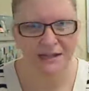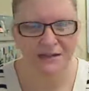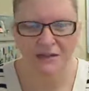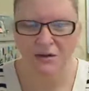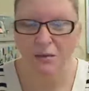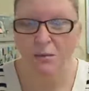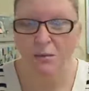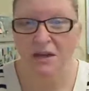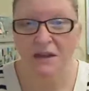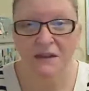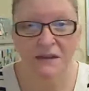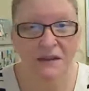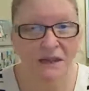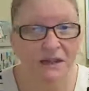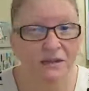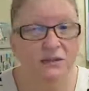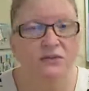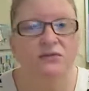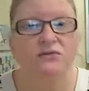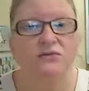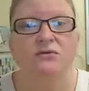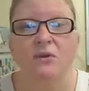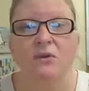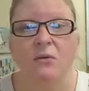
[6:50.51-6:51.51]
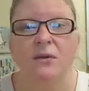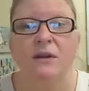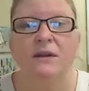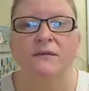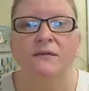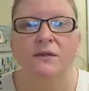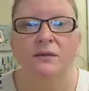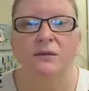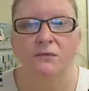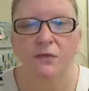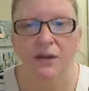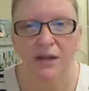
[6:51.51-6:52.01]
so many things you don't
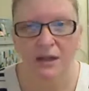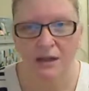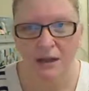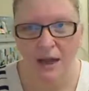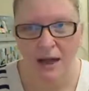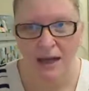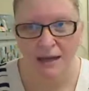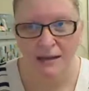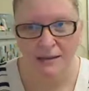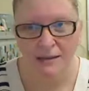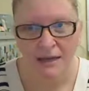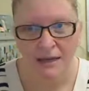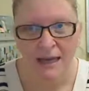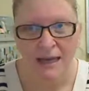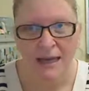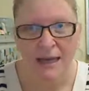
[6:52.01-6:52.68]
even realize.